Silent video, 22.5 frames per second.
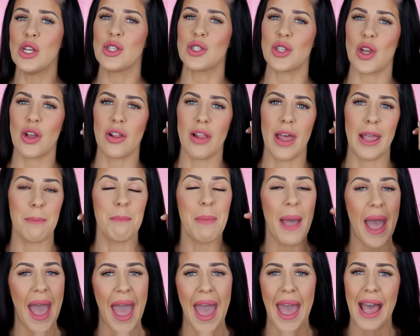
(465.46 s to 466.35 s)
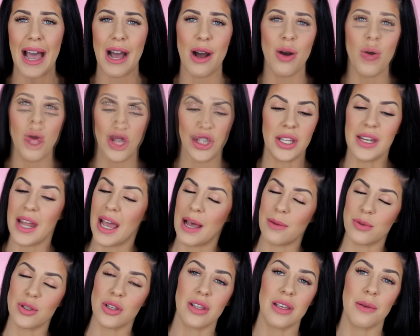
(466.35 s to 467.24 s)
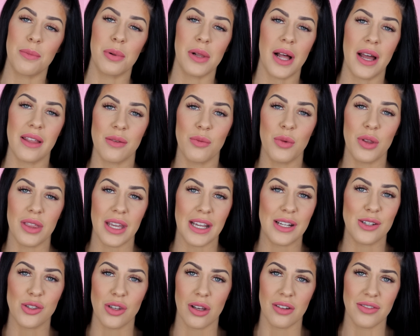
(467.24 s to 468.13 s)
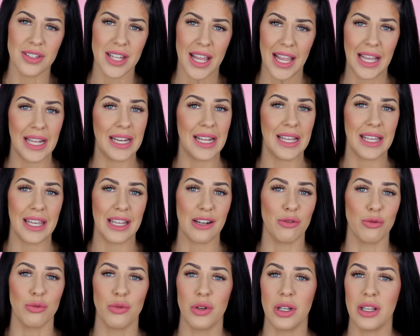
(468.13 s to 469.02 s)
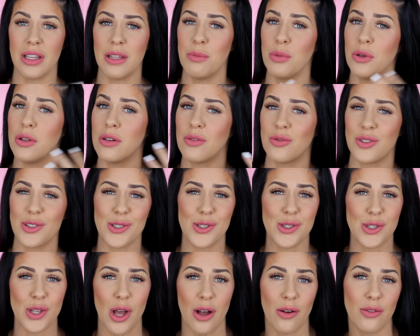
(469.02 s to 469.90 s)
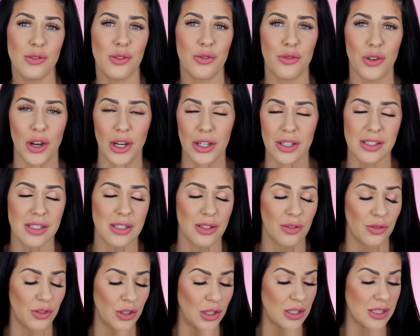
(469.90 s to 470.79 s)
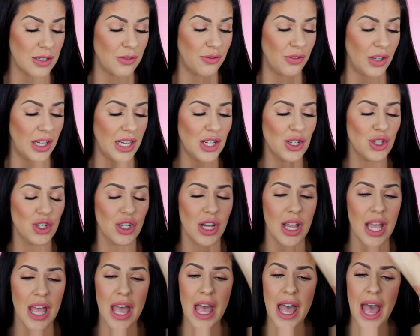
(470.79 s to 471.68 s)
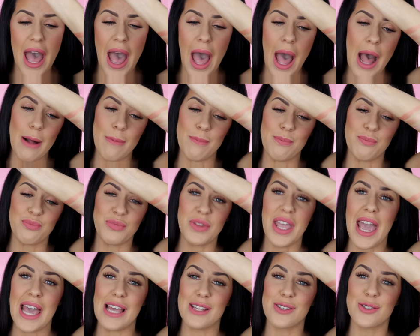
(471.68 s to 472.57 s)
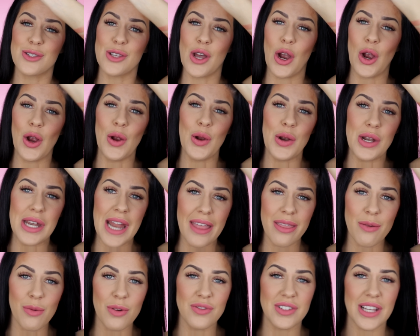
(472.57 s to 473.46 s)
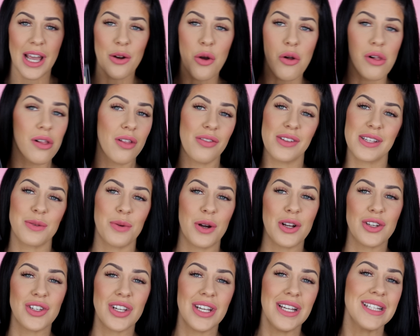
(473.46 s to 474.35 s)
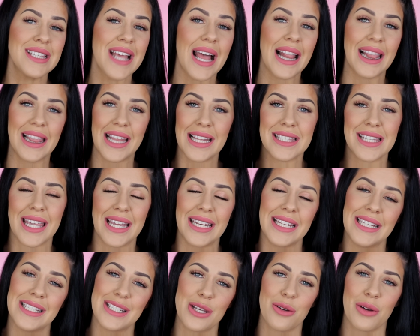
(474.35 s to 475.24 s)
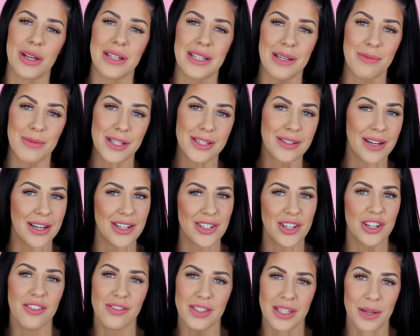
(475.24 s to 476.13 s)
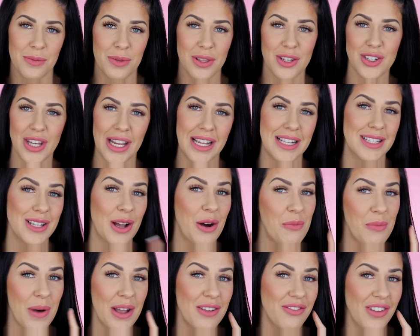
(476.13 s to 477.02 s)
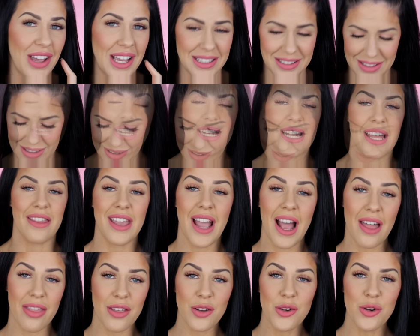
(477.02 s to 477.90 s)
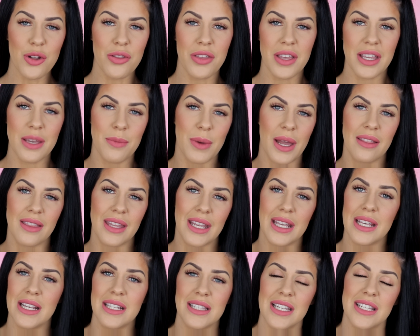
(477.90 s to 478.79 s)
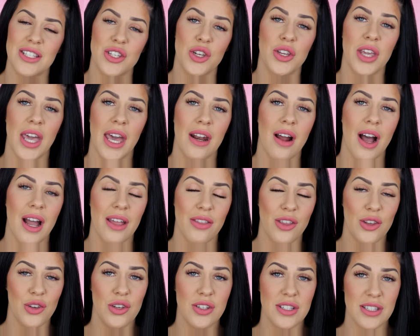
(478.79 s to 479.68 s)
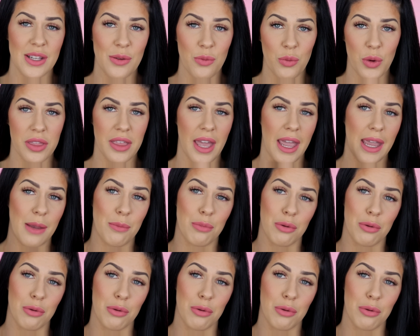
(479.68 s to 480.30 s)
so like pow, you can absolutely apply them with a soft hand and get a really beautiful, soft, focused, diffused finish. Um, yeah, so now that we've done all the swatches, let's get into a demonstration of some of the shades on my face. Now, the other cool thing about these is you can either use them with a